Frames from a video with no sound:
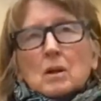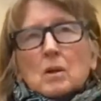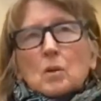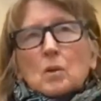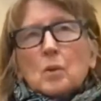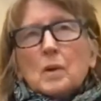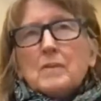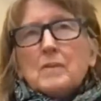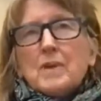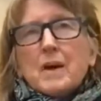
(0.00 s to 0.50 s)

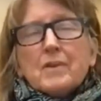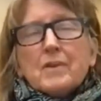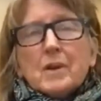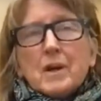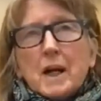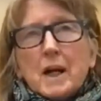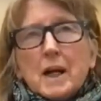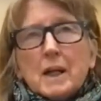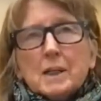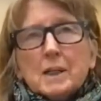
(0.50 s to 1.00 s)
We've never
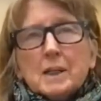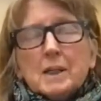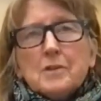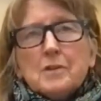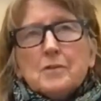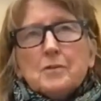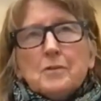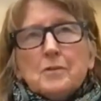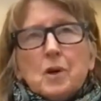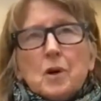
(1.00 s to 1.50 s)
had any
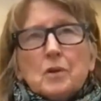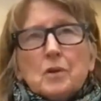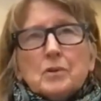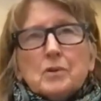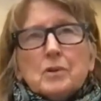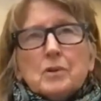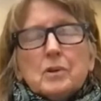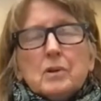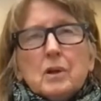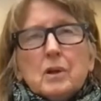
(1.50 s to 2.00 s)

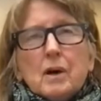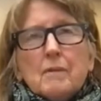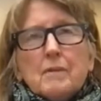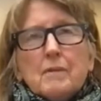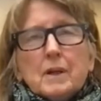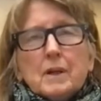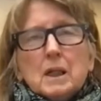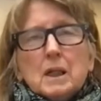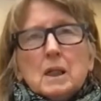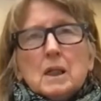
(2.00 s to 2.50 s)
default of
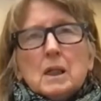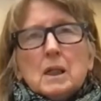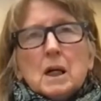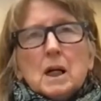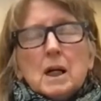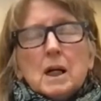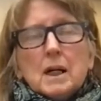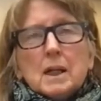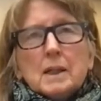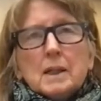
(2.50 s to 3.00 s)
any
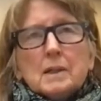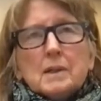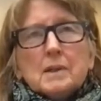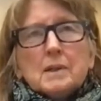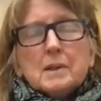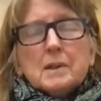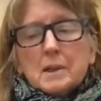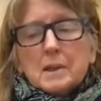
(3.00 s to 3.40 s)
kind